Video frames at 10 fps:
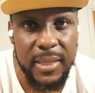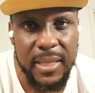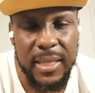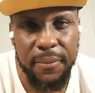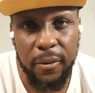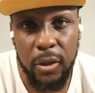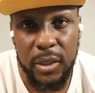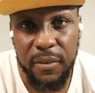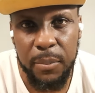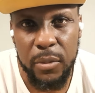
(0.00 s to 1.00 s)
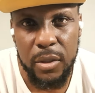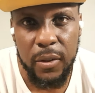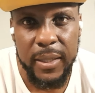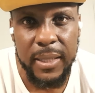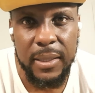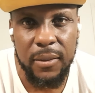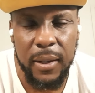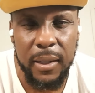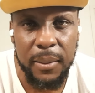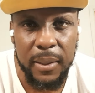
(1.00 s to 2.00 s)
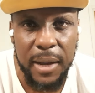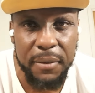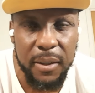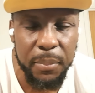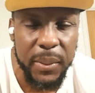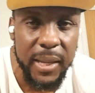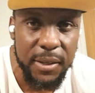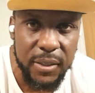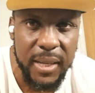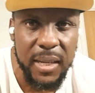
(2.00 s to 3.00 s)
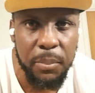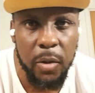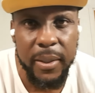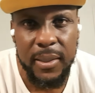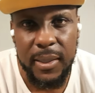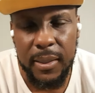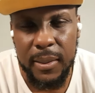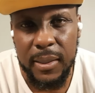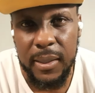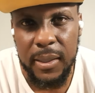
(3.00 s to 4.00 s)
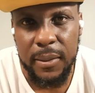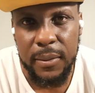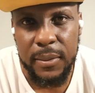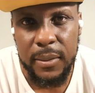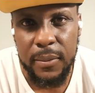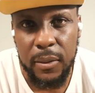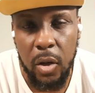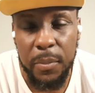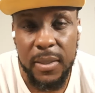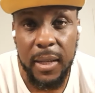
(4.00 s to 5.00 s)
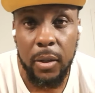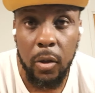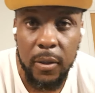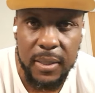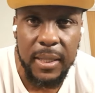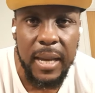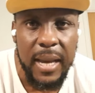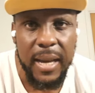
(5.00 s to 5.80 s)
I think Flo Shivambu is already uh, having a PhD at the moment and uh, Commissar Ndlozi.